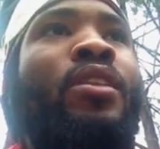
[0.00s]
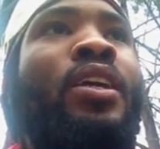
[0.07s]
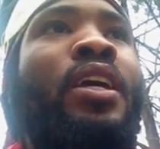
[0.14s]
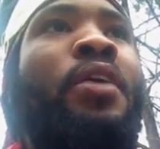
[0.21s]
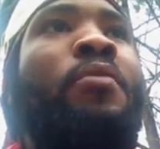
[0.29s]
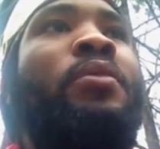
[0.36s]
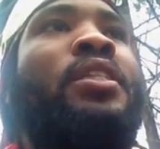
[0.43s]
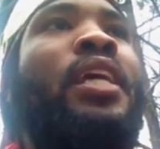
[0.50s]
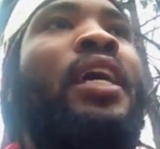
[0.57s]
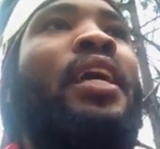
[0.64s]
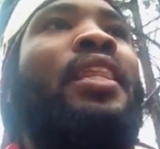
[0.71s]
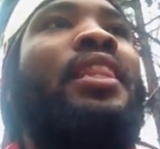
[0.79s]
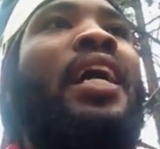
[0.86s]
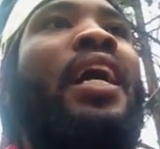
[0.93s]
he was
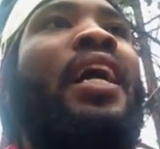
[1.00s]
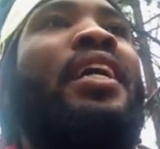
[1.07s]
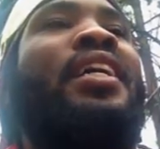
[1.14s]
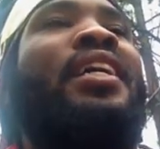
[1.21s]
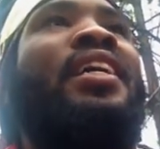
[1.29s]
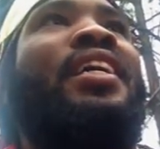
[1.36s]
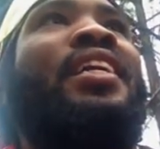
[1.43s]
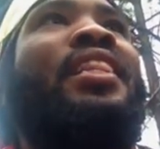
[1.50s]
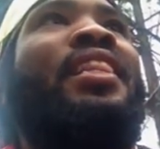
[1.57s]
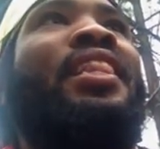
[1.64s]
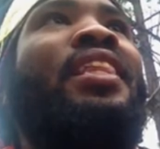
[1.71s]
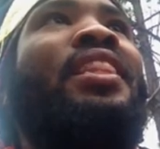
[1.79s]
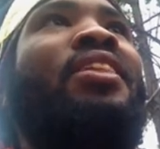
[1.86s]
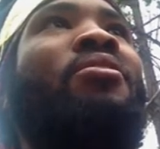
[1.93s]
saying that
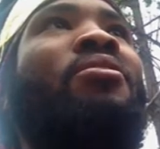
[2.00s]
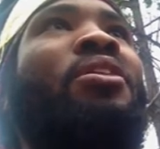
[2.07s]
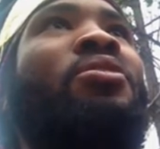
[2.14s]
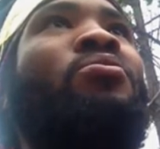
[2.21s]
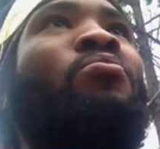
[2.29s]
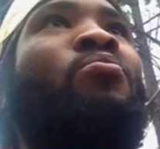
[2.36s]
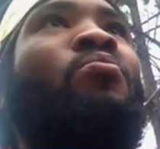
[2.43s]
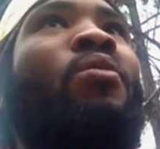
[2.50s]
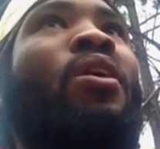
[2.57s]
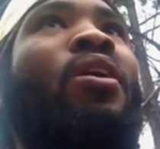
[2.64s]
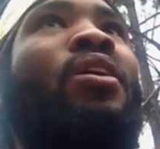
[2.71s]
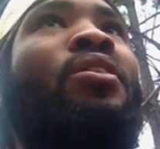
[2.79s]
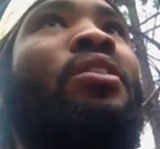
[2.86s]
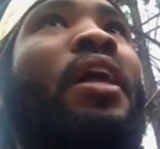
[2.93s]

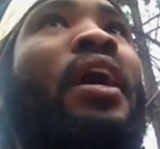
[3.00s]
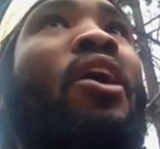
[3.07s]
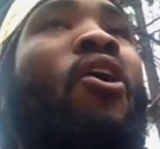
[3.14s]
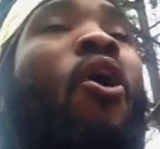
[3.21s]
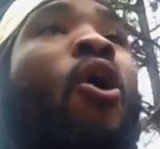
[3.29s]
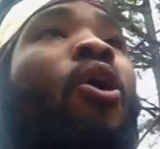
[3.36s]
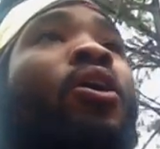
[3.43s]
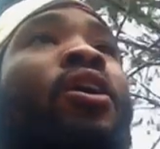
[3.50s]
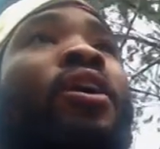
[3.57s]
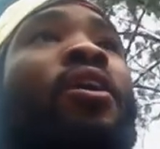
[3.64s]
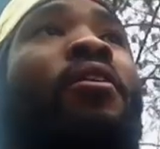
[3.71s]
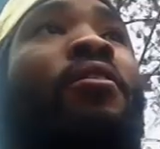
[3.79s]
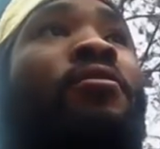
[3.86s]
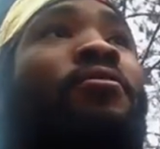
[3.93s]
that all
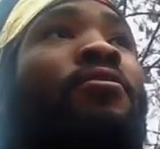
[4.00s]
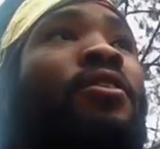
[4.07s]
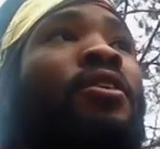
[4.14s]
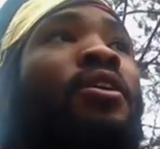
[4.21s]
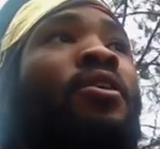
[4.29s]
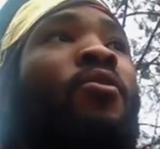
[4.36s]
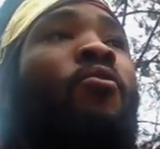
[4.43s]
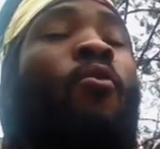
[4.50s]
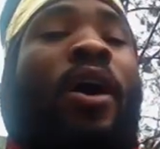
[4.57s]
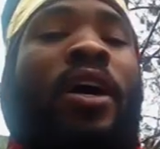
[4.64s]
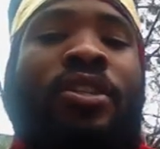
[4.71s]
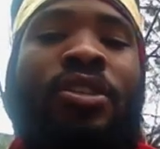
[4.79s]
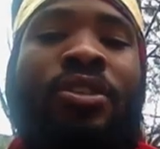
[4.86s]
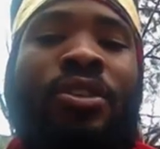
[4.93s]
of
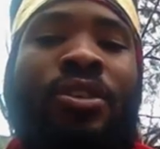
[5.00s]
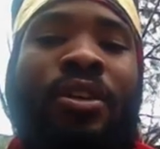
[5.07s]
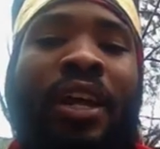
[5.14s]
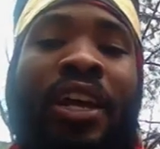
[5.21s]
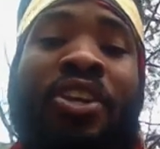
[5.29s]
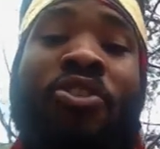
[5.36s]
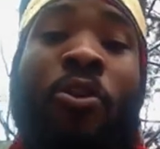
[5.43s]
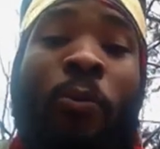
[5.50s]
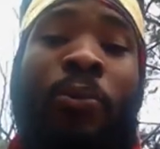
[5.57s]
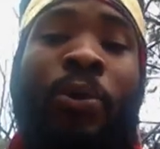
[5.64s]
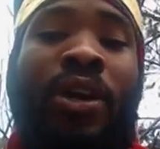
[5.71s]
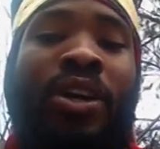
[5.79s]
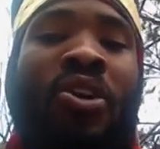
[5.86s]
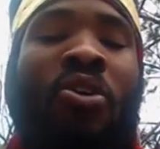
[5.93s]
Western and
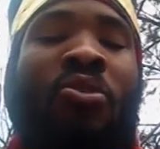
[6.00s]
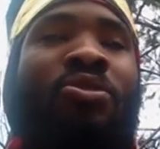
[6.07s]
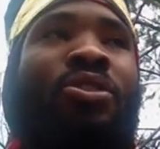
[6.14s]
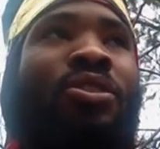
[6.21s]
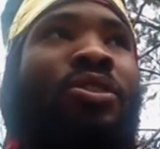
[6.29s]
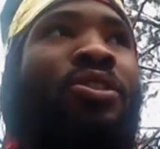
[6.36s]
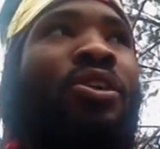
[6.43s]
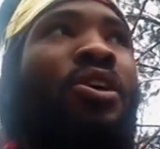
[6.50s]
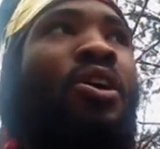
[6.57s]
European cultures